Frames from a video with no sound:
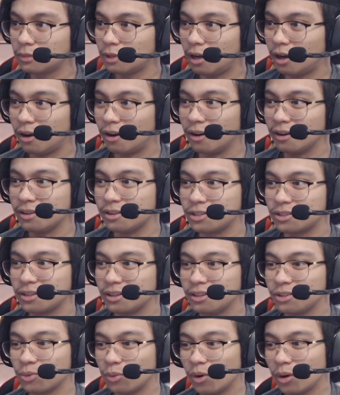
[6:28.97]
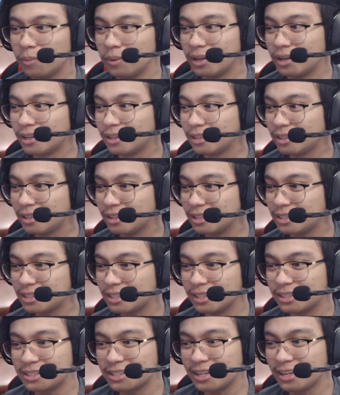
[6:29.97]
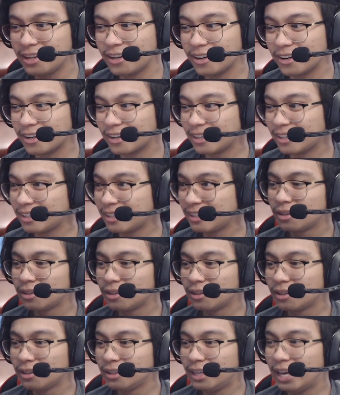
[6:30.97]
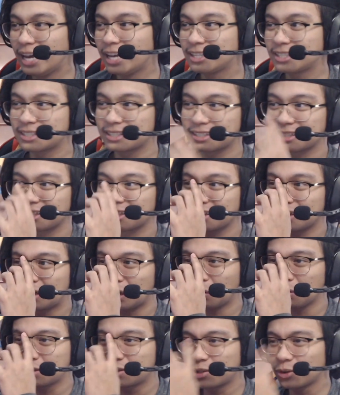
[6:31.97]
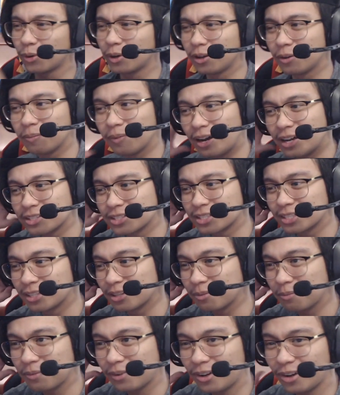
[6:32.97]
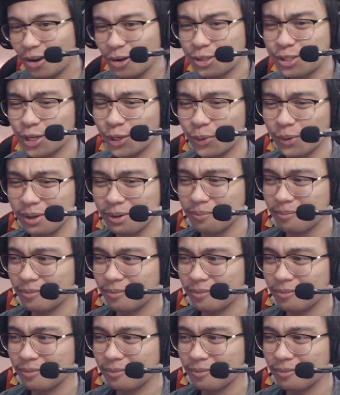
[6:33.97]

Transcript: Ah, his woman is here. Yes, go to him, Asuna. Go to him.